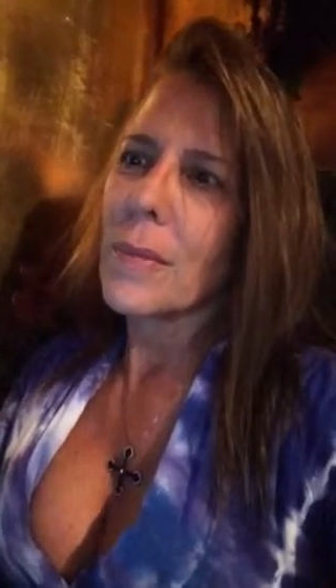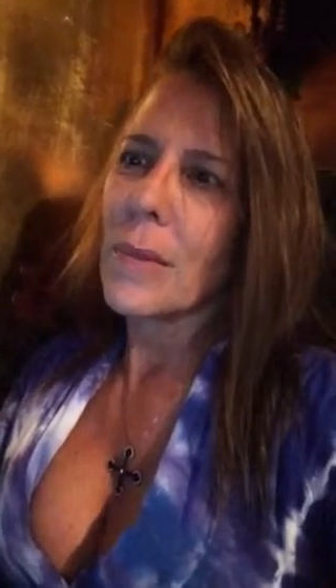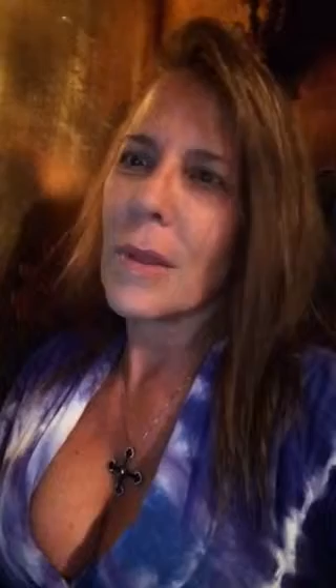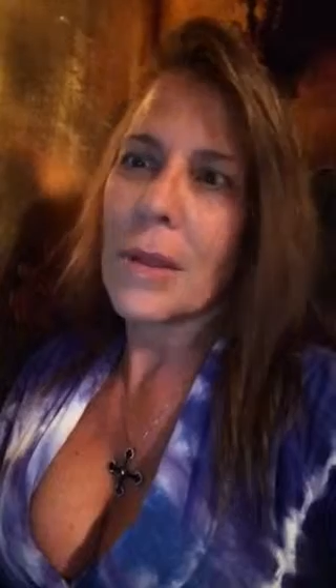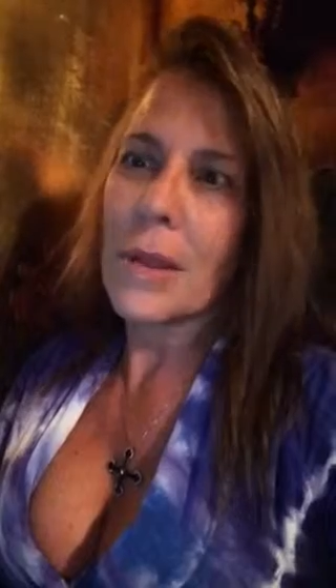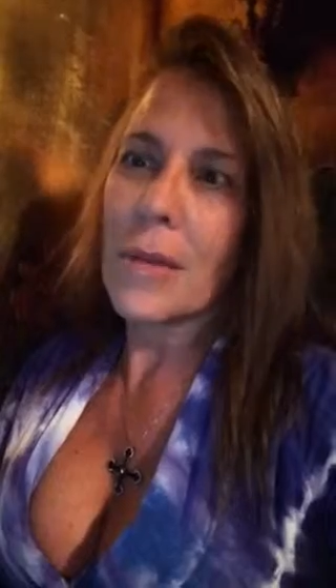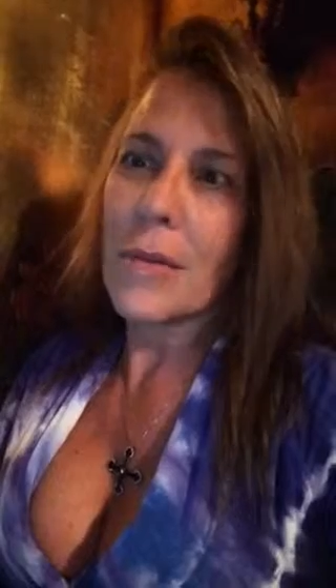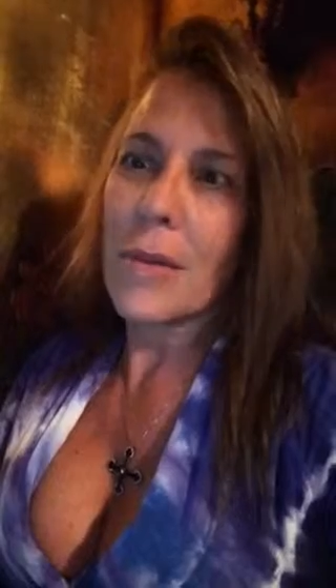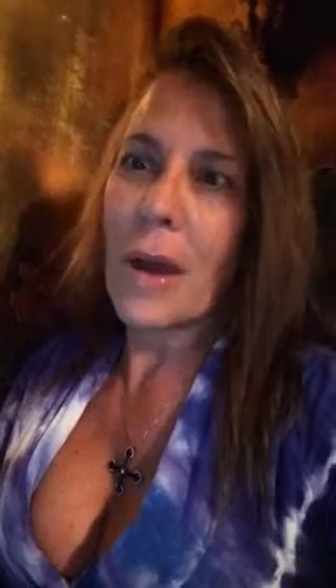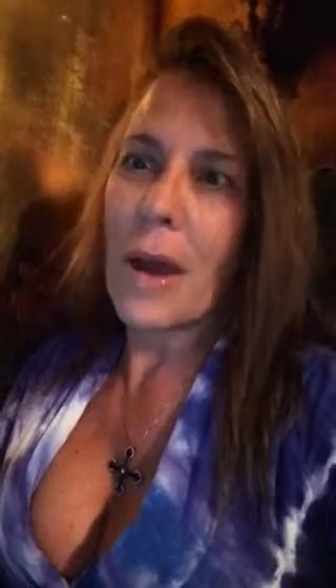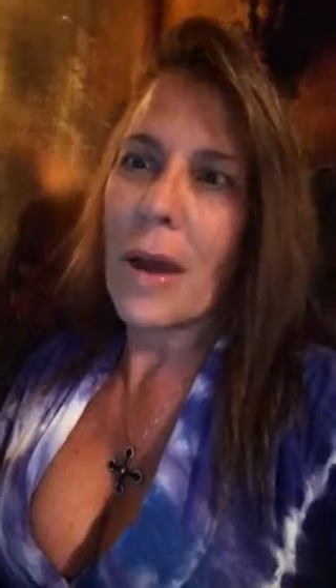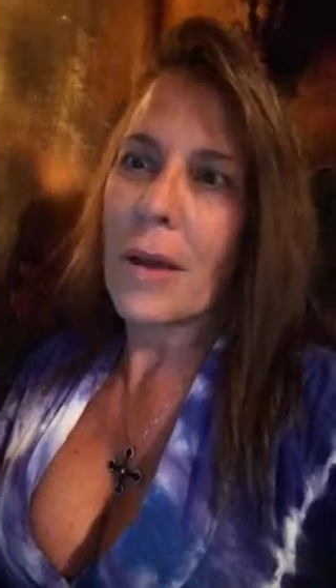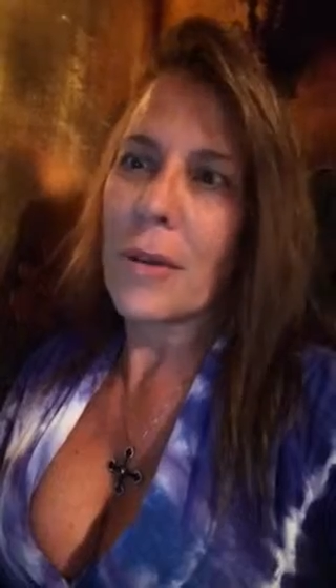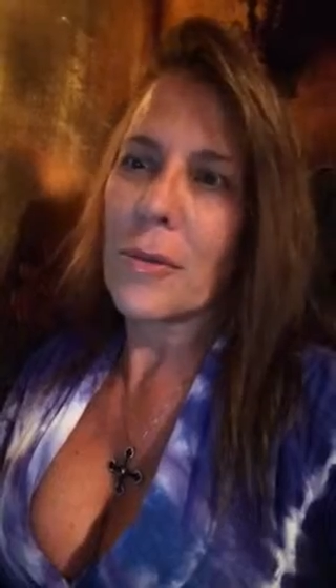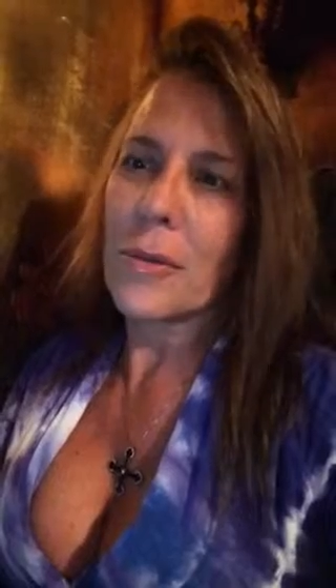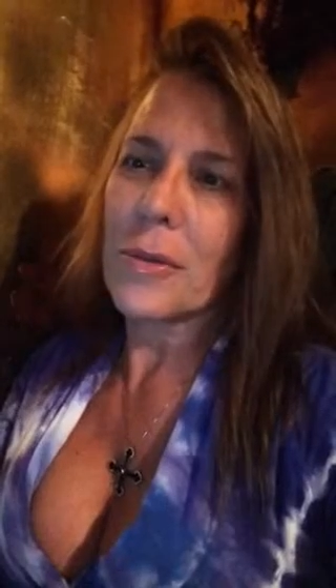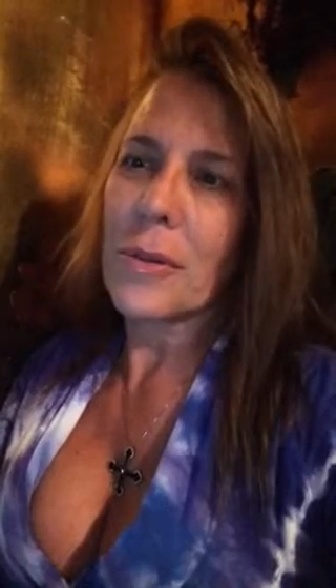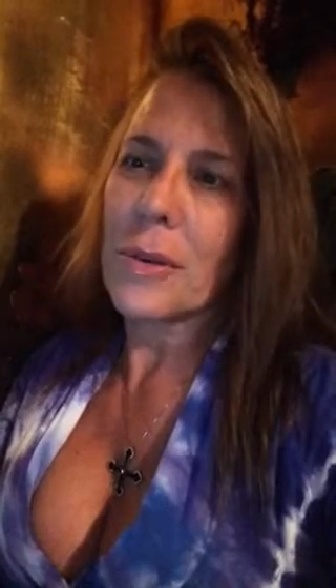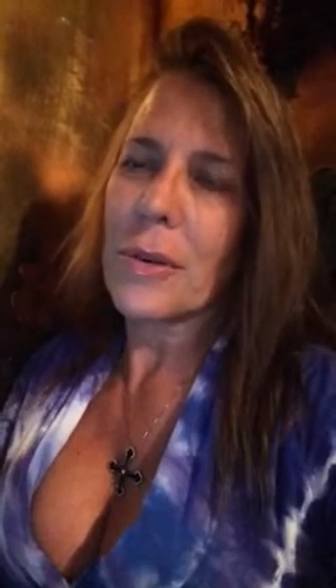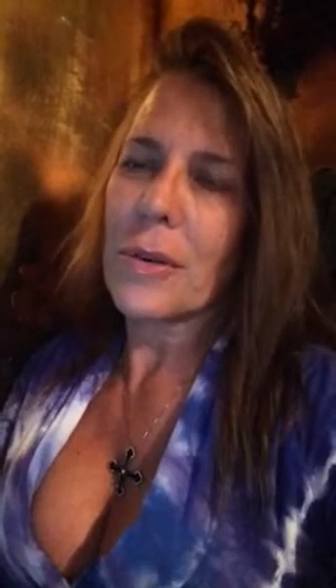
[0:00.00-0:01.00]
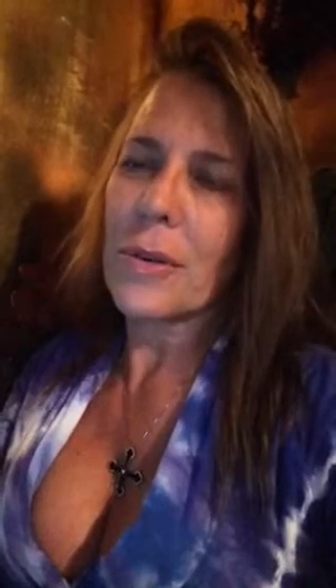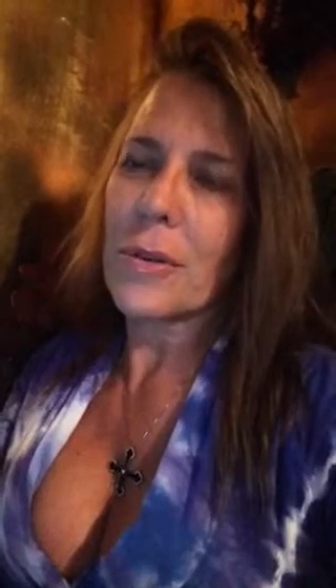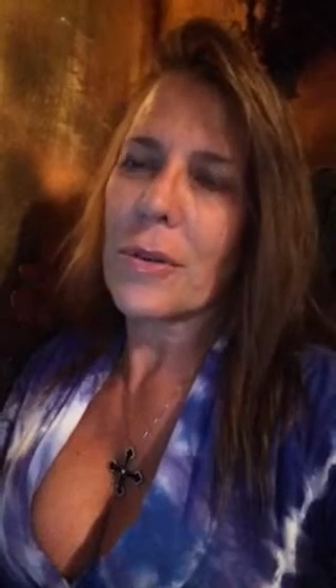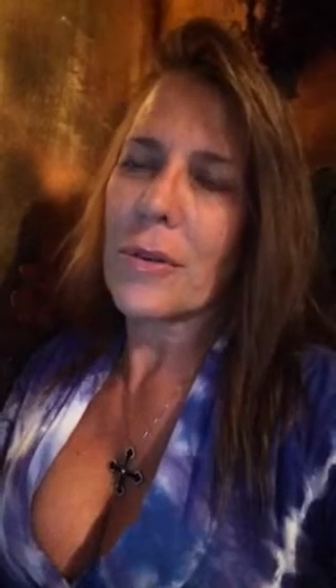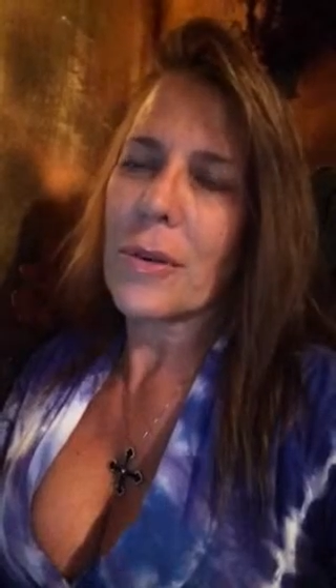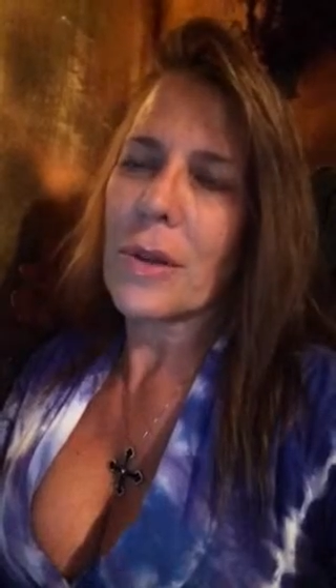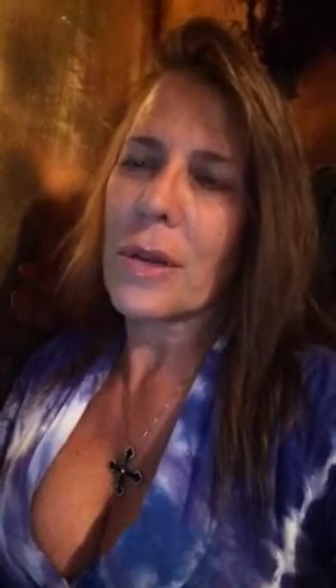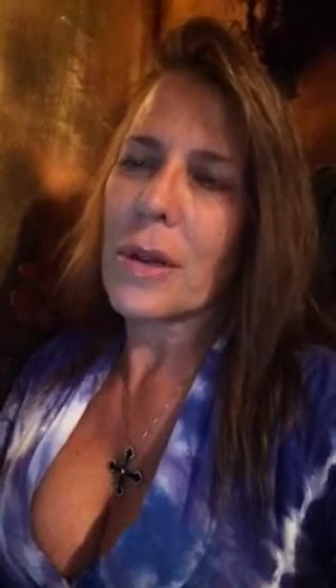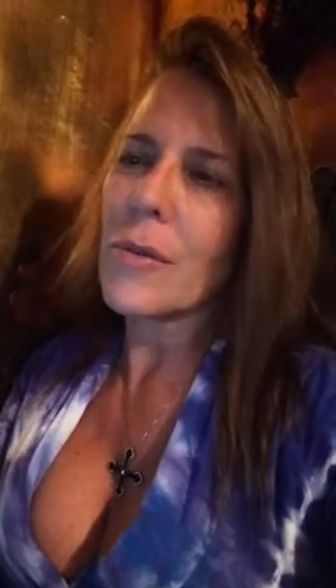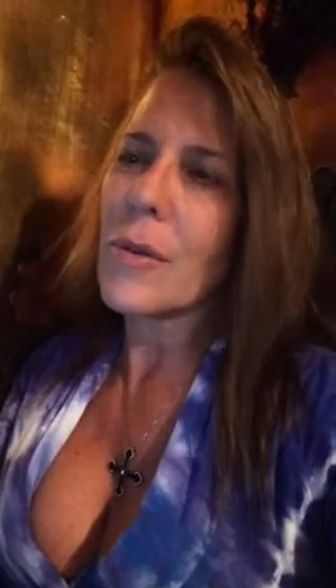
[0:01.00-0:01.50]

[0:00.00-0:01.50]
I never asked for this. I